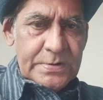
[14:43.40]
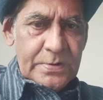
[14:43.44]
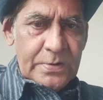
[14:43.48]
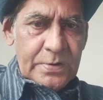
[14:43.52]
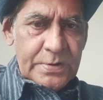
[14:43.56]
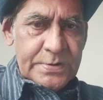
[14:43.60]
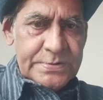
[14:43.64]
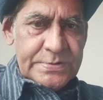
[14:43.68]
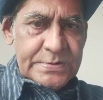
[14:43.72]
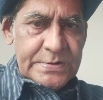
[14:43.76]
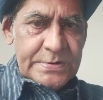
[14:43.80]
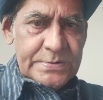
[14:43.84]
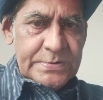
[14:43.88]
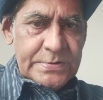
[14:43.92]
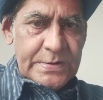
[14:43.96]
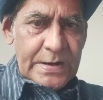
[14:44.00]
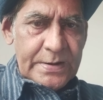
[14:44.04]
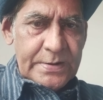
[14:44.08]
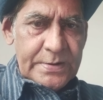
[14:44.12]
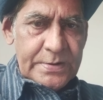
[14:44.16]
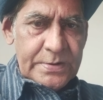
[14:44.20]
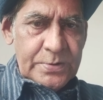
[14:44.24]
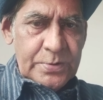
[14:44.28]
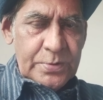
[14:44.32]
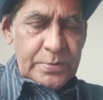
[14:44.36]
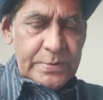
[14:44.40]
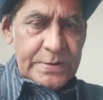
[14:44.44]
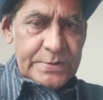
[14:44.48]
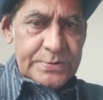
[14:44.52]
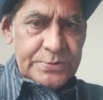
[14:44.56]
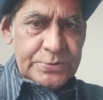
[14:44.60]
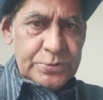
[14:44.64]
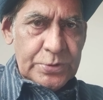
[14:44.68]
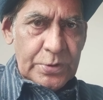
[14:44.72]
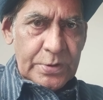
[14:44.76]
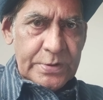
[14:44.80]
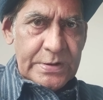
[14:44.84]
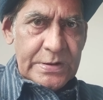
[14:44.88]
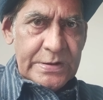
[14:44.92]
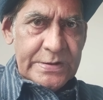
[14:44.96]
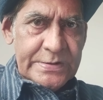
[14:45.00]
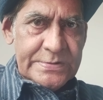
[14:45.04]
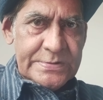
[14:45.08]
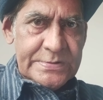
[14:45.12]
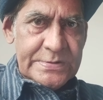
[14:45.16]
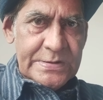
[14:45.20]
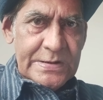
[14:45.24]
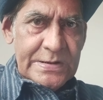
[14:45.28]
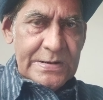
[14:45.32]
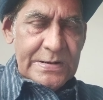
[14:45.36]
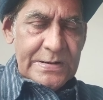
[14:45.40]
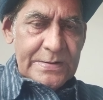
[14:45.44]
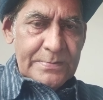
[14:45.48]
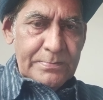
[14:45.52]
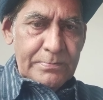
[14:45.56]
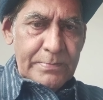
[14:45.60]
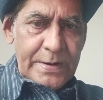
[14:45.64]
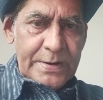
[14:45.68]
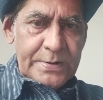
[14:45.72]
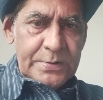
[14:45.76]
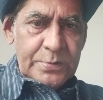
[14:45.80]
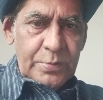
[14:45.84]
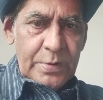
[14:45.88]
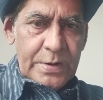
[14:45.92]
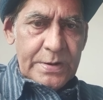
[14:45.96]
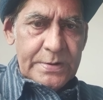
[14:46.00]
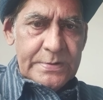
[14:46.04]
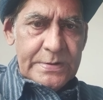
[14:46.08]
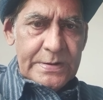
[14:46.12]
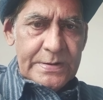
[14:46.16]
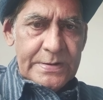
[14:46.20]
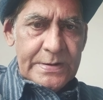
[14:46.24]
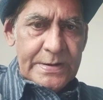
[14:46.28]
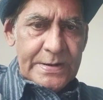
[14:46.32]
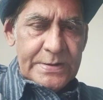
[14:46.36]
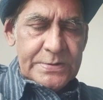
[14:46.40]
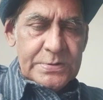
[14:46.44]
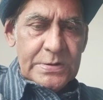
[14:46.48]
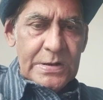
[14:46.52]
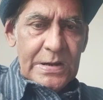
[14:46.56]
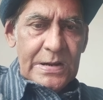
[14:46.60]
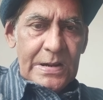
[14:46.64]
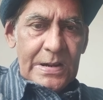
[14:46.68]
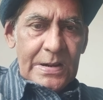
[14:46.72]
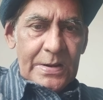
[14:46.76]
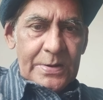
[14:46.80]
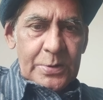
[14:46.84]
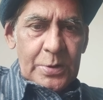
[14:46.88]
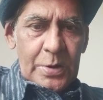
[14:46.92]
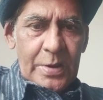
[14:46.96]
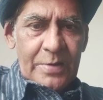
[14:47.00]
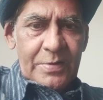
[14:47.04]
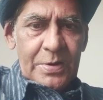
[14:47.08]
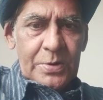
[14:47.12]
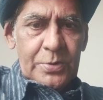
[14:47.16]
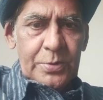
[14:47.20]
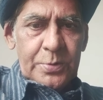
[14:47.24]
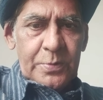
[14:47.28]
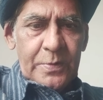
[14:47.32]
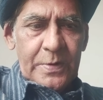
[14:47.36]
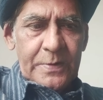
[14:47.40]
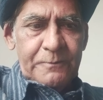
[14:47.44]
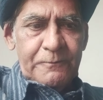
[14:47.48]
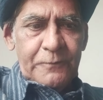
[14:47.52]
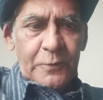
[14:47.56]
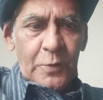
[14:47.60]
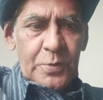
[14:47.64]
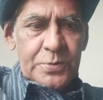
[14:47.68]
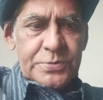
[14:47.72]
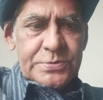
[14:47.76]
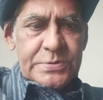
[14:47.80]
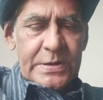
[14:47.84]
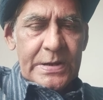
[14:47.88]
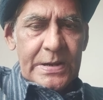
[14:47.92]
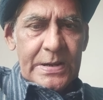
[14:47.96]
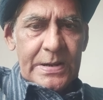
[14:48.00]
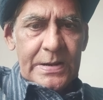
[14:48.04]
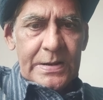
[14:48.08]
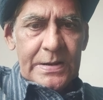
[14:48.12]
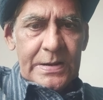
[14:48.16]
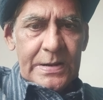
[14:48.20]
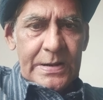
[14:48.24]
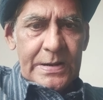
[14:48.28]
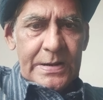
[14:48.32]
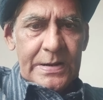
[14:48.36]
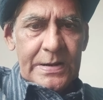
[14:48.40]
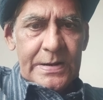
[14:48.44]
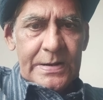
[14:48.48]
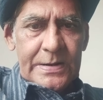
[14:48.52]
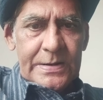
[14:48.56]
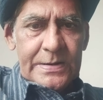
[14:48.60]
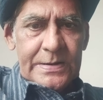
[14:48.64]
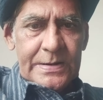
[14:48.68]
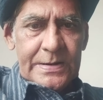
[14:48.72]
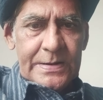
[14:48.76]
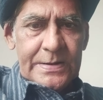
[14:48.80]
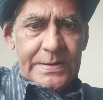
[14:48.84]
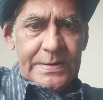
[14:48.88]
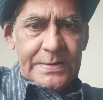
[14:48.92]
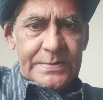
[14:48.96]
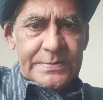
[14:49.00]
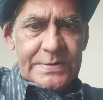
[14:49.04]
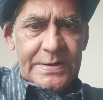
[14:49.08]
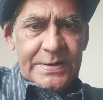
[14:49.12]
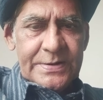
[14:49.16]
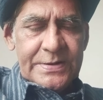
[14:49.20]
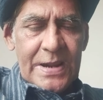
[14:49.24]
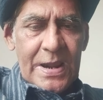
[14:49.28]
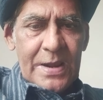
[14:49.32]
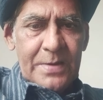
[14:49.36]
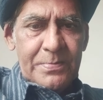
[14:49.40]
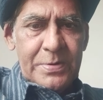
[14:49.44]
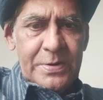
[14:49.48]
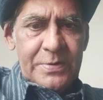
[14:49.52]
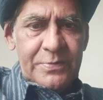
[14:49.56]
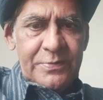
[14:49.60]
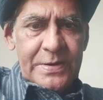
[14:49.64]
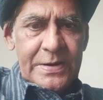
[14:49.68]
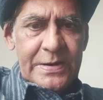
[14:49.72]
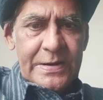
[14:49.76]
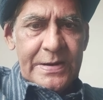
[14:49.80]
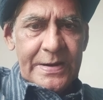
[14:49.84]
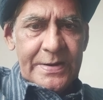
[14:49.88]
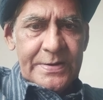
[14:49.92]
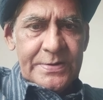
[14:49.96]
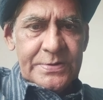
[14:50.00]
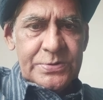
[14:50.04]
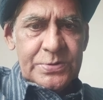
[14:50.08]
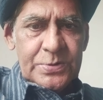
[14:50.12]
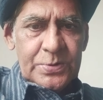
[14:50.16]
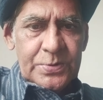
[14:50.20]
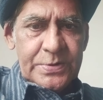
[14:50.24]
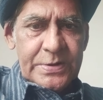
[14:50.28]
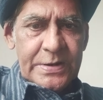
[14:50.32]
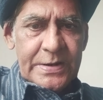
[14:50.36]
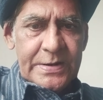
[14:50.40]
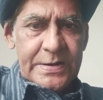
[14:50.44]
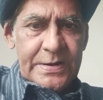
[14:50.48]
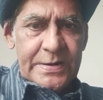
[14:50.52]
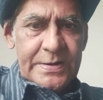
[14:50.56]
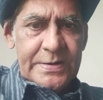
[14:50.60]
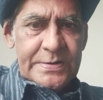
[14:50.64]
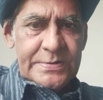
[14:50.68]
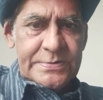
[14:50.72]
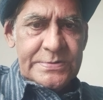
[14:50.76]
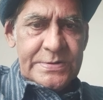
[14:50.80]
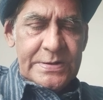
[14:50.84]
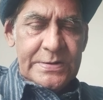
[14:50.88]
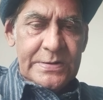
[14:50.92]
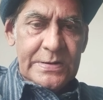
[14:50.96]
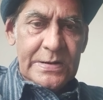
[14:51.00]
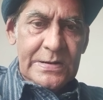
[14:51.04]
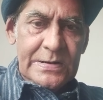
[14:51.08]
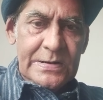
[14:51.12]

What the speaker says: horses, like you can shortlist, bet one, and hedge. You have a good one, folks. The Derby weekend, so take it easy.